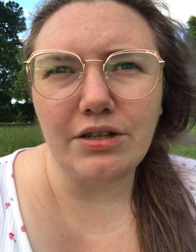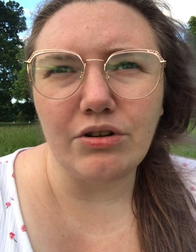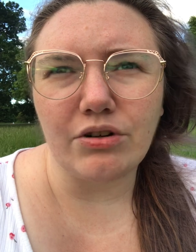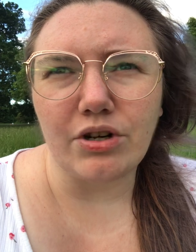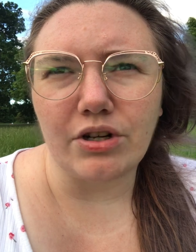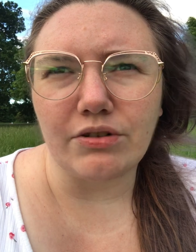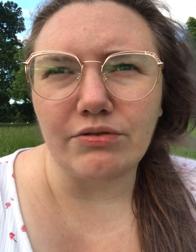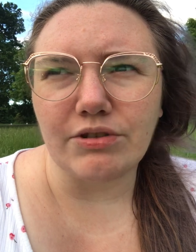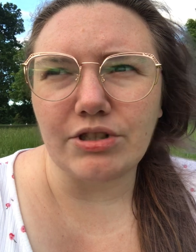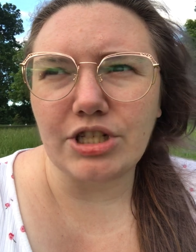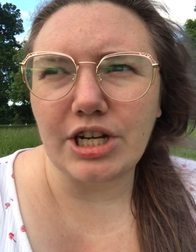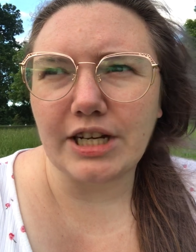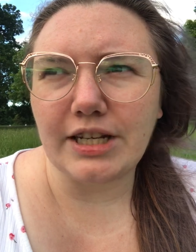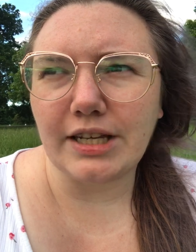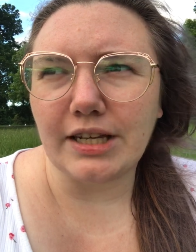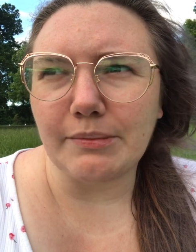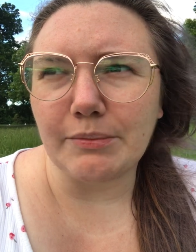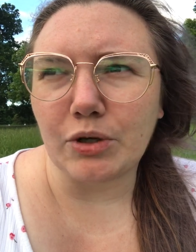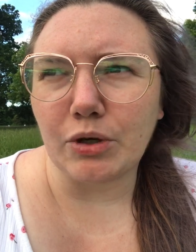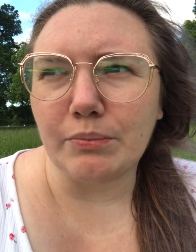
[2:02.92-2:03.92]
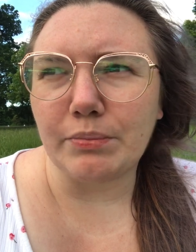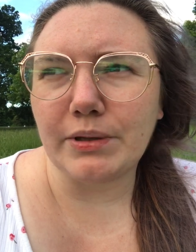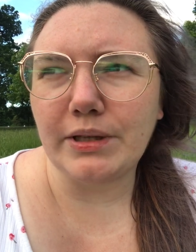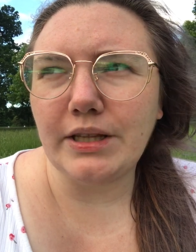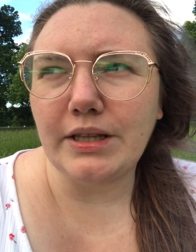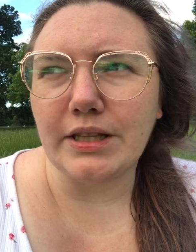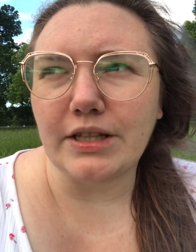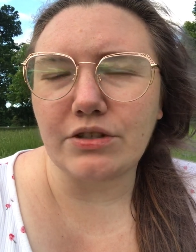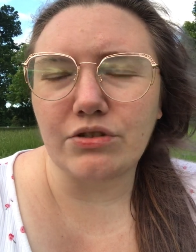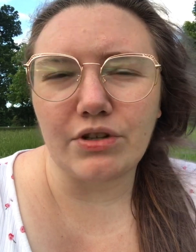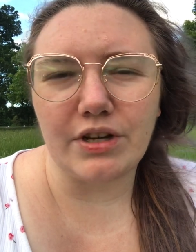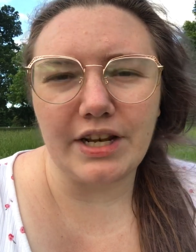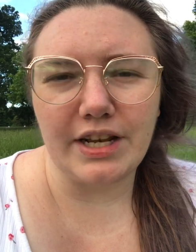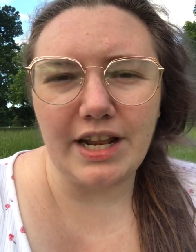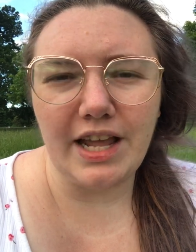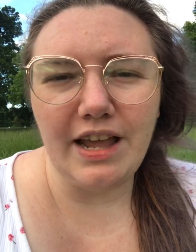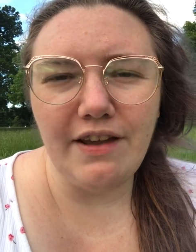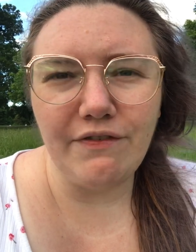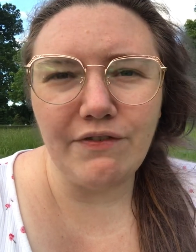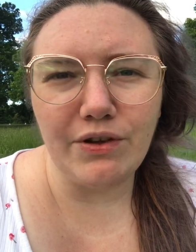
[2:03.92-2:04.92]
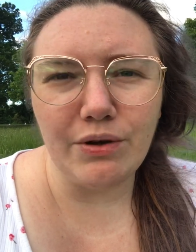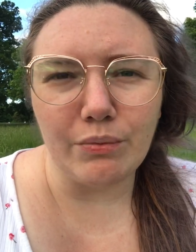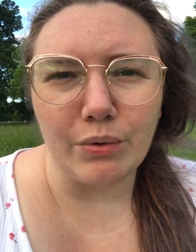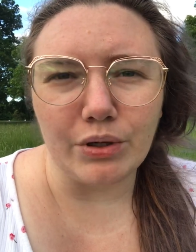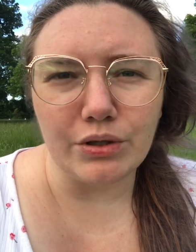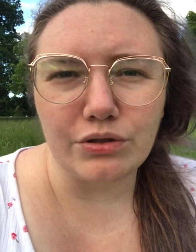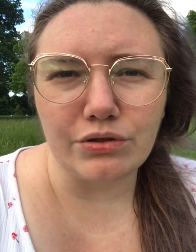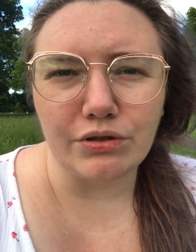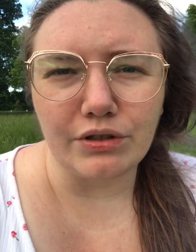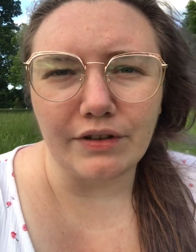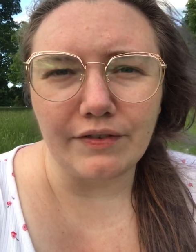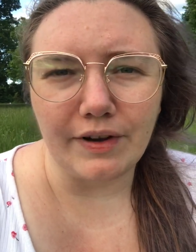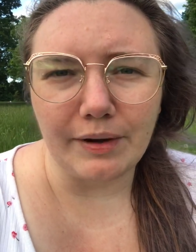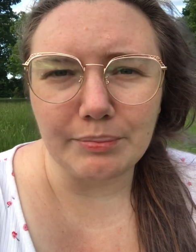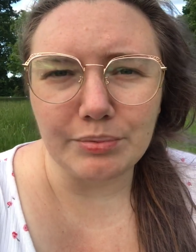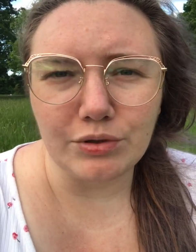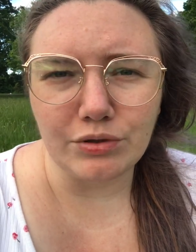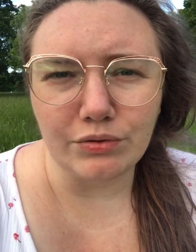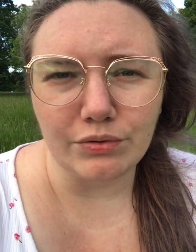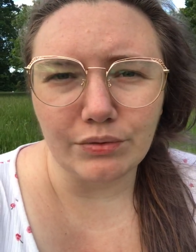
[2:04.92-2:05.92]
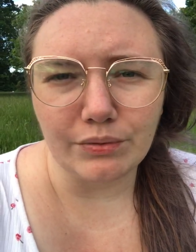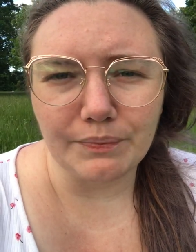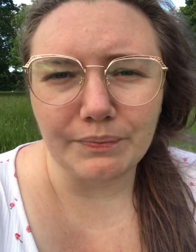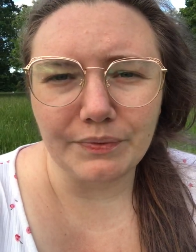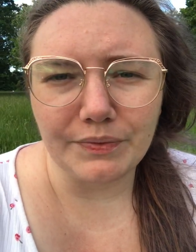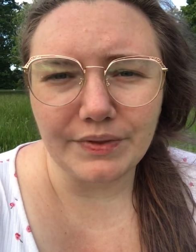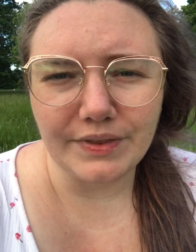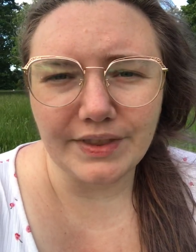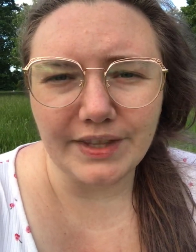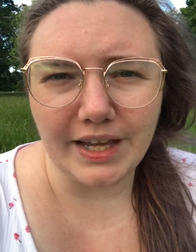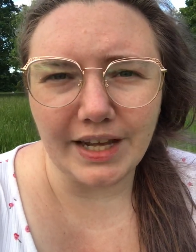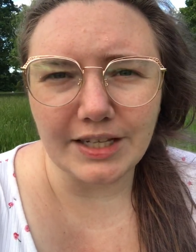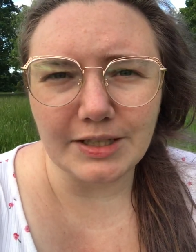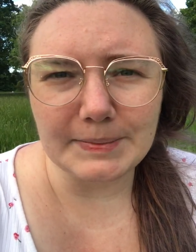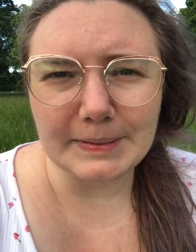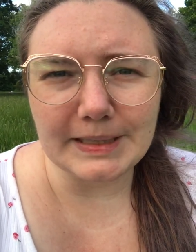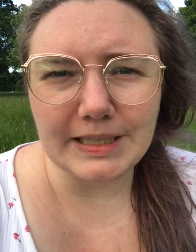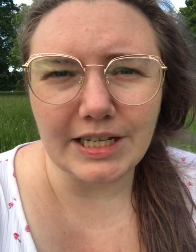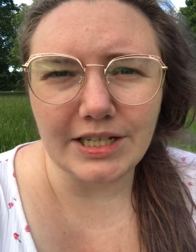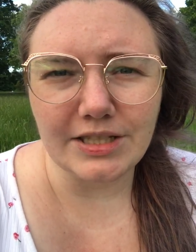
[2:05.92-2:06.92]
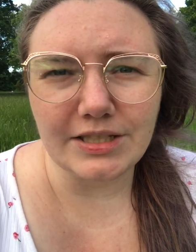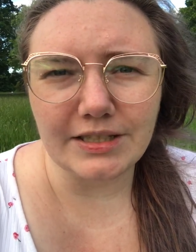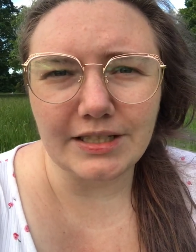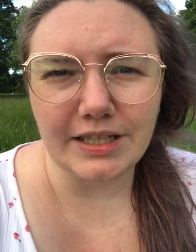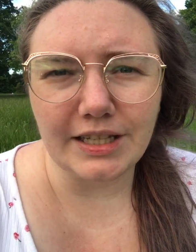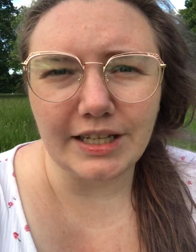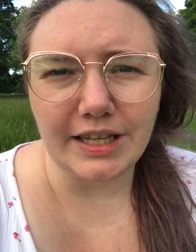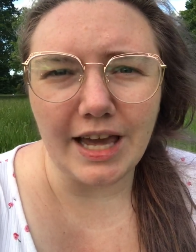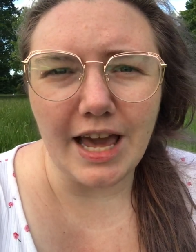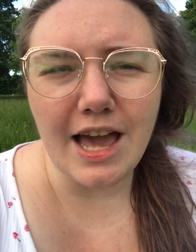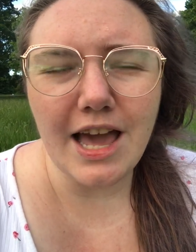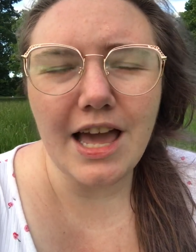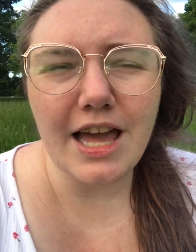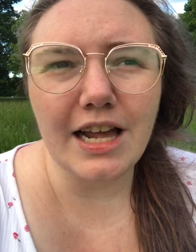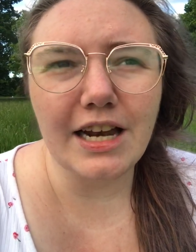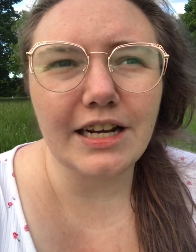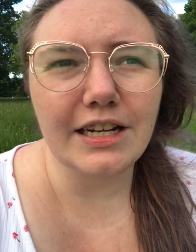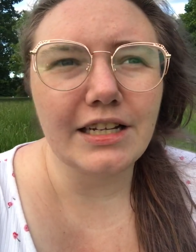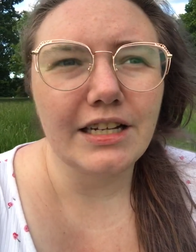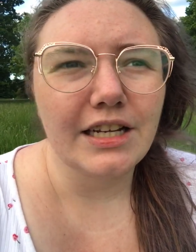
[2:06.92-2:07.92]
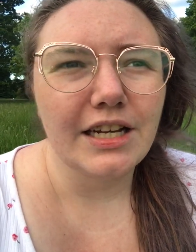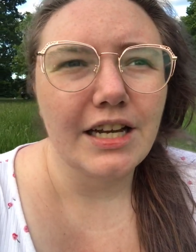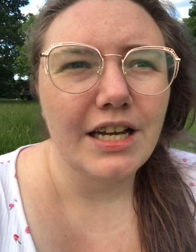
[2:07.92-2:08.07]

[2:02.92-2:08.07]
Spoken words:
you're not rejecting him completely, so that if he wants to live up to the expectations, he can.